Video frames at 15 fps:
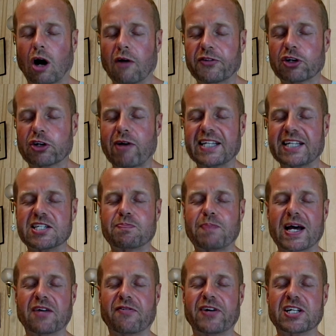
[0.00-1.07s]
of the greatest
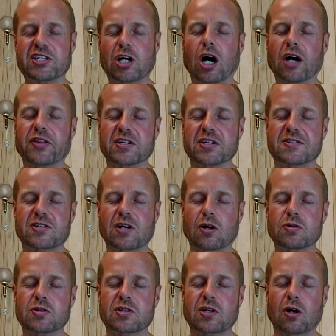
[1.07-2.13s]
benefit to others.
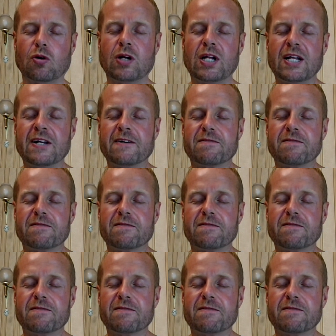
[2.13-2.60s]
So, so,